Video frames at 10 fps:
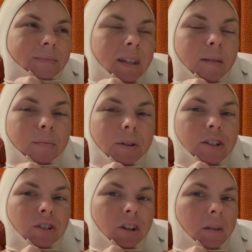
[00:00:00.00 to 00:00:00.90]
the
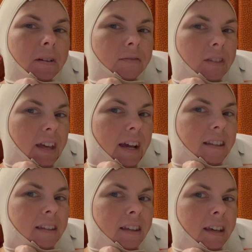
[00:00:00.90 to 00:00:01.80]
compression garment for the head
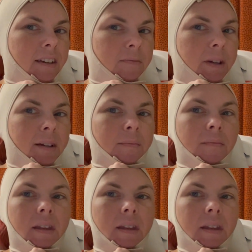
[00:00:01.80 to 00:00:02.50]
that they gave me